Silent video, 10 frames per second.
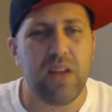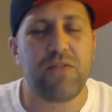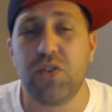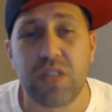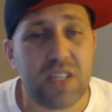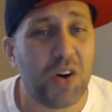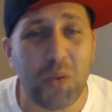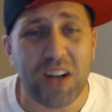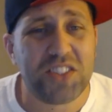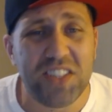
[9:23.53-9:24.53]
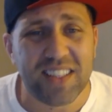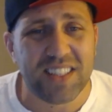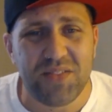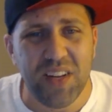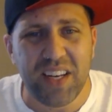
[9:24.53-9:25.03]
if you're still watching
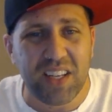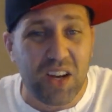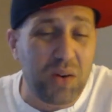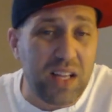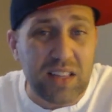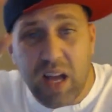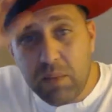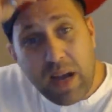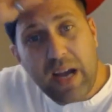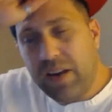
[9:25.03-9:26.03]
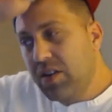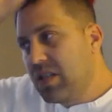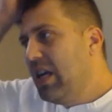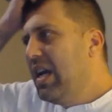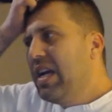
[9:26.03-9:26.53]
this video and that
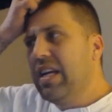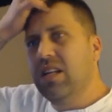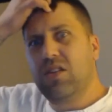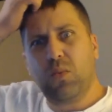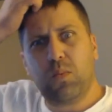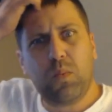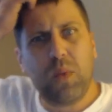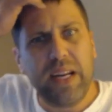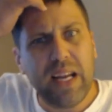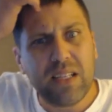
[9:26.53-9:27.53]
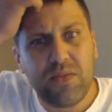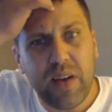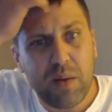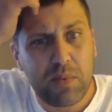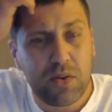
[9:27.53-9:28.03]
matters, is we as
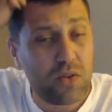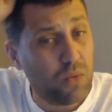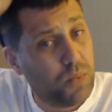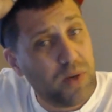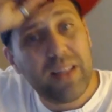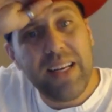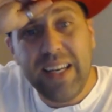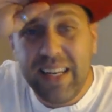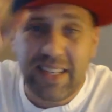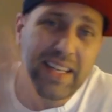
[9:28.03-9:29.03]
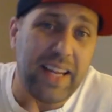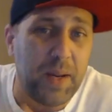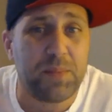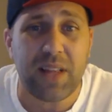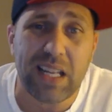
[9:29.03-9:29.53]
vapors really need to
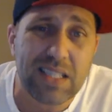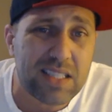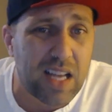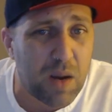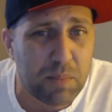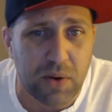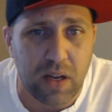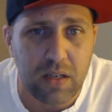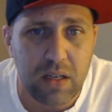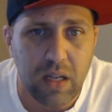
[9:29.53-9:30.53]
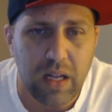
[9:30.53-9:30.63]
keep that separate.